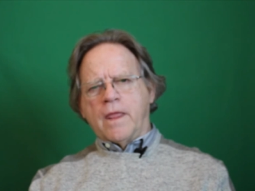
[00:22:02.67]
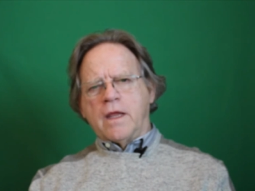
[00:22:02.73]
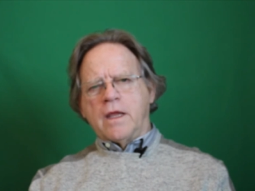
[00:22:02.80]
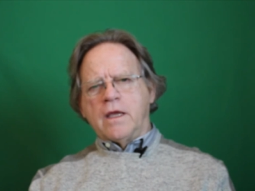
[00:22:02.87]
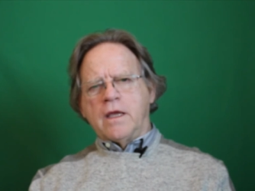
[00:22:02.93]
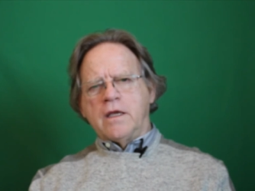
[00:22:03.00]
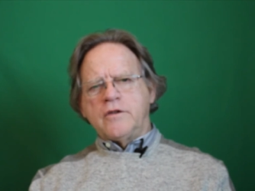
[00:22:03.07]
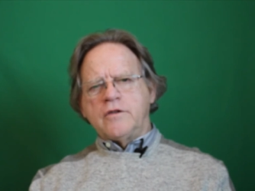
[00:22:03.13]

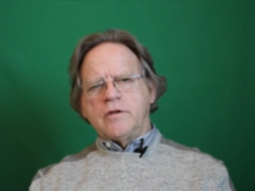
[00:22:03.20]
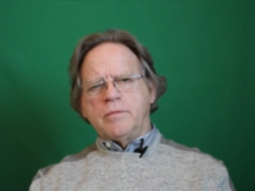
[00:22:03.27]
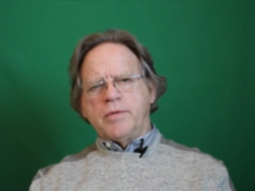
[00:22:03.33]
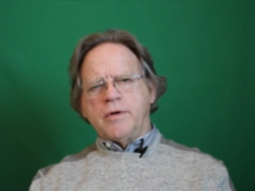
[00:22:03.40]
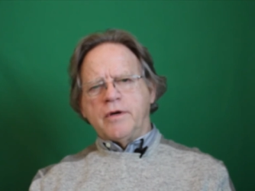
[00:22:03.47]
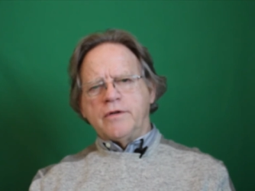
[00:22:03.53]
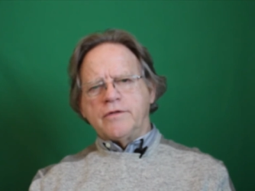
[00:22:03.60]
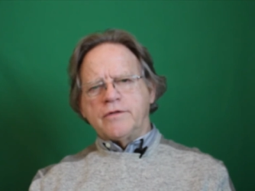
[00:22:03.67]
get your
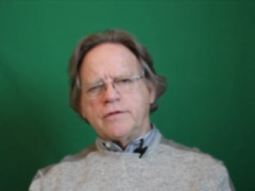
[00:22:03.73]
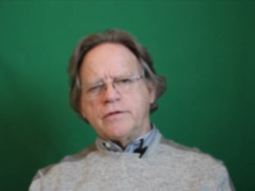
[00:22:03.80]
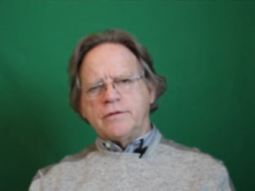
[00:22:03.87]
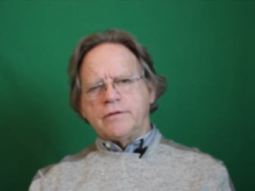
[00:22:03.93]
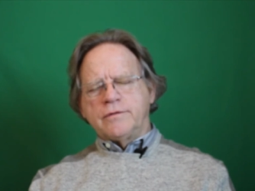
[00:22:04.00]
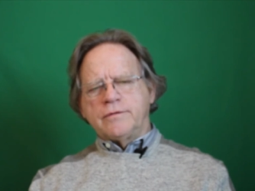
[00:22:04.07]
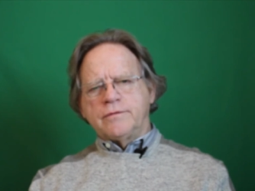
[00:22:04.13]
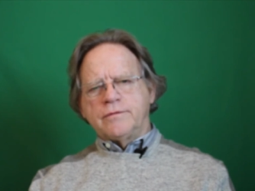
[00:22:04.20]
purse,
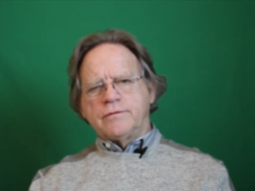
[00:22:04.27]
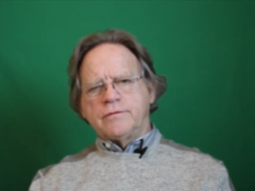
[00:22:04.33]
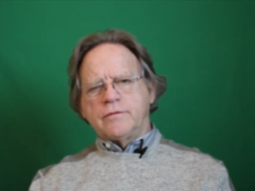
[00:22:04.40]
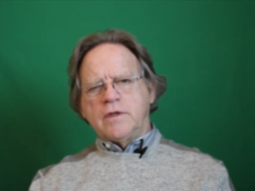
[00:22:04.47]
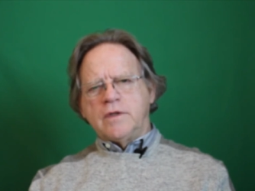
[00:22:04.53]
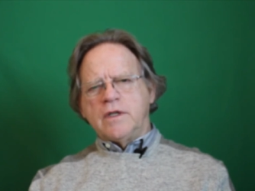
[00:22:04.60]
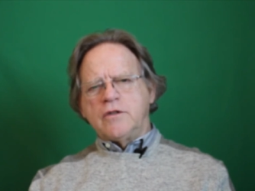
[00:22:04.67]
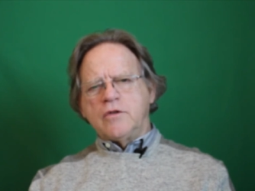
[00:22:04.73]

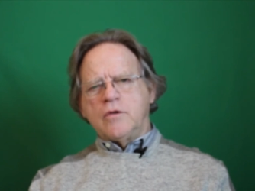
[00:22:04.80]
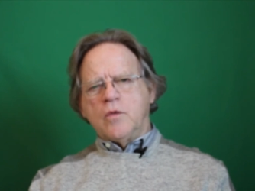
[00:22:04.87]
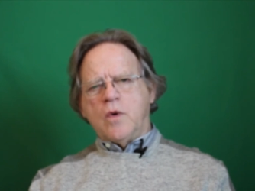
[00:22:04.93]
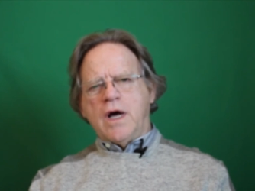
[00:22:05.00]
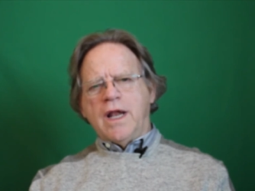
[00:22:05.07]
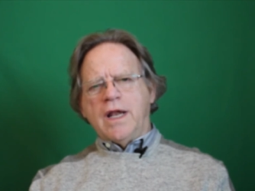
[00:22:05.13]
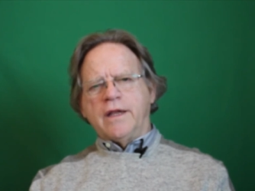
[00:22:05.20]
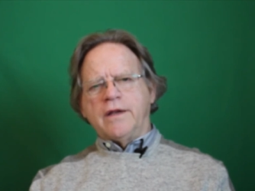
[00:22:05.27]
get your
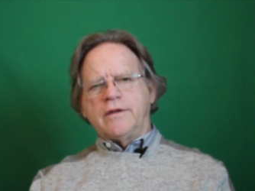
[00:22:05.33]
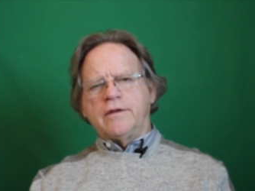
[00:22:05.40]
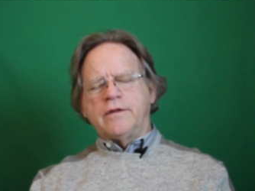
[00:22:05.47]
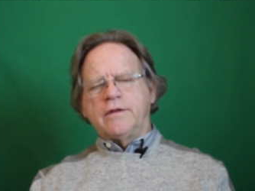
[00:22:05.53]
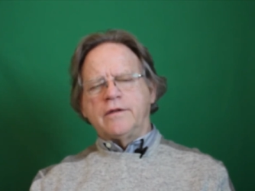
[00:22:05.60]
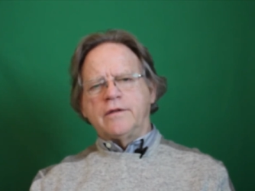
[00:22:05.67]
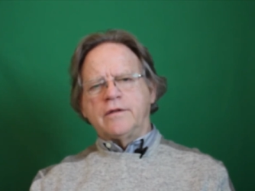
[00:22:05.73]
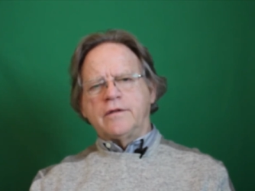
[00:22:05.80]
wallet,
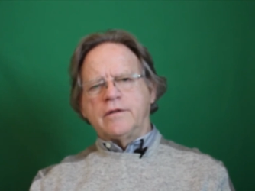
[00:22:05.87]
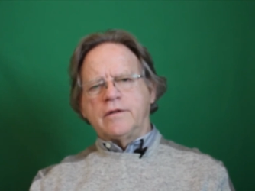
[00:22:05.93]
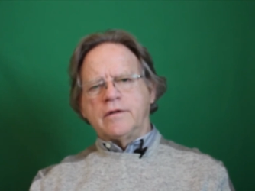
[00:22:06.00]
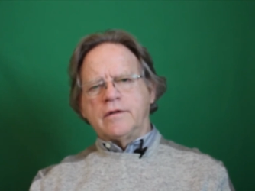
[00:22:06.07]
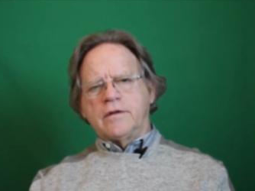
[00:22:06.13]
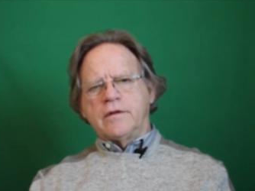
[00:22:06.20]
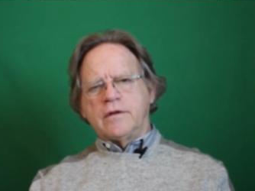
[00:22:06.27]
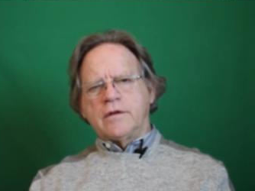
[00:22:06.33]

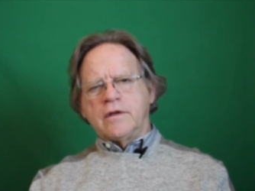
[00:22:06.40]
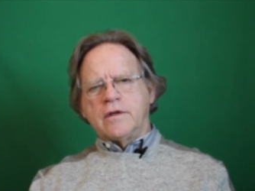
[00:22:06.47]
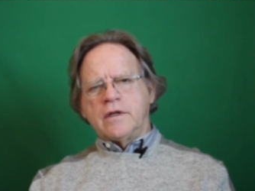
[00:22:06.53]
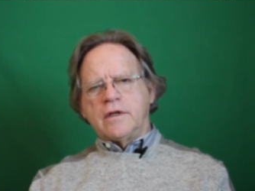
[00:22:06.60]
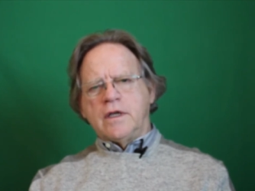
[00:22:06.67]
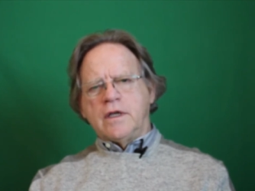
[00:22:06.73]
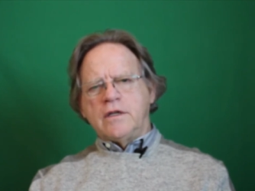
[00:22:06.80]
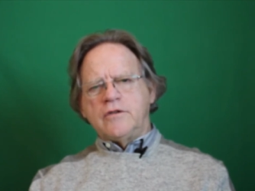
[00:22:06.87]

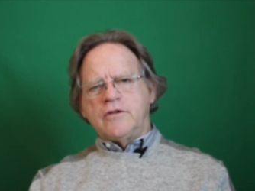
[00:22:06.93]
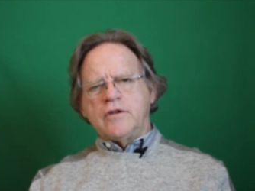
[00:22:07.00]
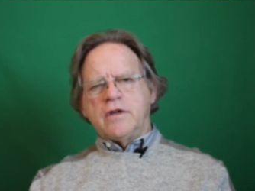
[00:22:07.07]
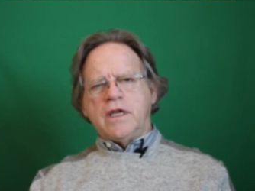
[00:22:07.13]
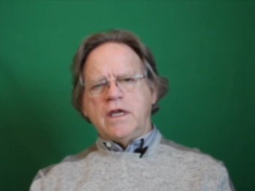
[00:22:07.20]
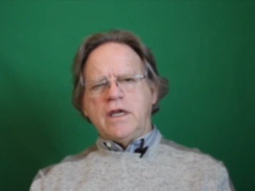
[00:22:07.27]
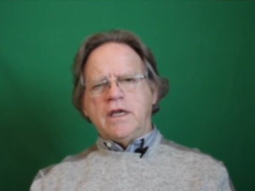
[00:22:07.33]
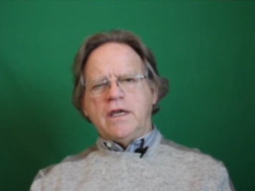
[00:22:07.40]
get your
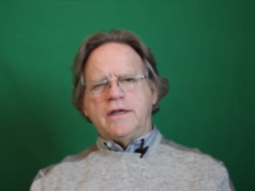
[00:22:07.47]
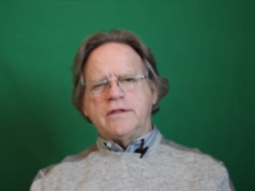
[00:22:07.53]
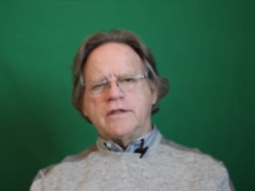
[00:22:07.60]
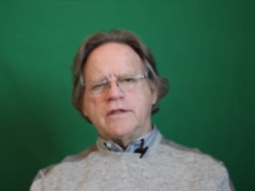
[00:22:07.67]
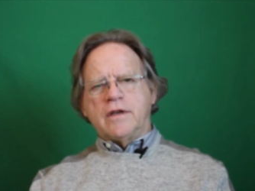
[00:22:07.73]
keys,